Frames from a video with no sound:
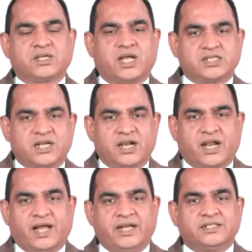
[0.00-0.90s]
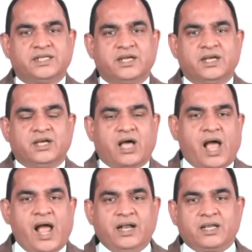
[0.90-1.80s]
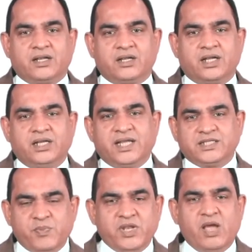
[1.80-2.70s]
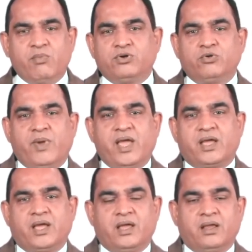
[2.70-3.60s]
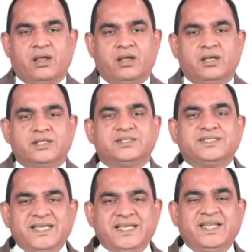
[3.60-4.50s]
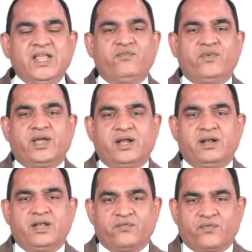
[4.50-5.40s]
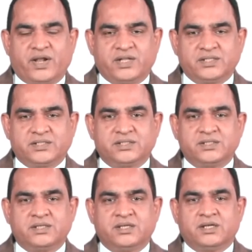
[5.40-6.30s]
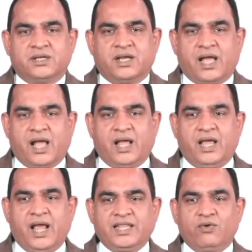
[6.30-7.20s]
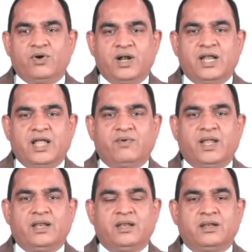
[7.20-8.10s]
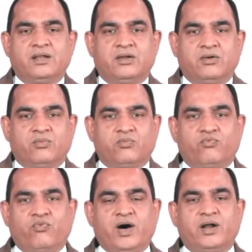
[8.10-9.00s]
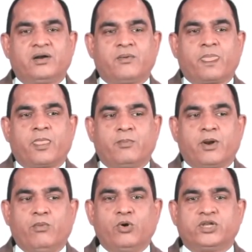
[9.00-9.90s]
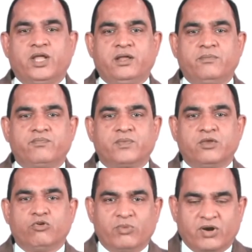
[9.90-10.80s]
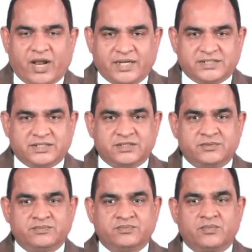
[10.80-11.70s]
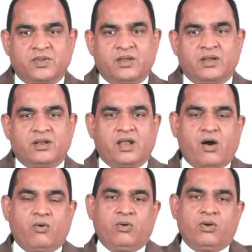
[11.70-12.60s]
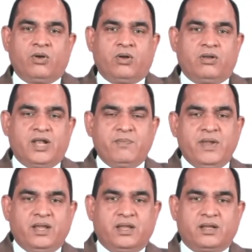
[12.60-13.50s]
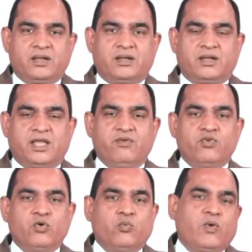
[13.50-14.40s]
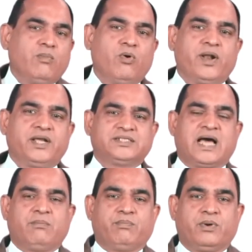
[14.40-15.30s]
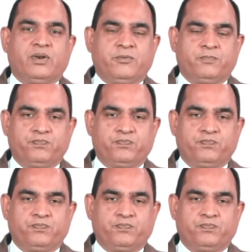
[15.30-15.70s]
cultural rights. And it has been able to make a significant difference at the world level for promoting human rights. Now, let me give you one more example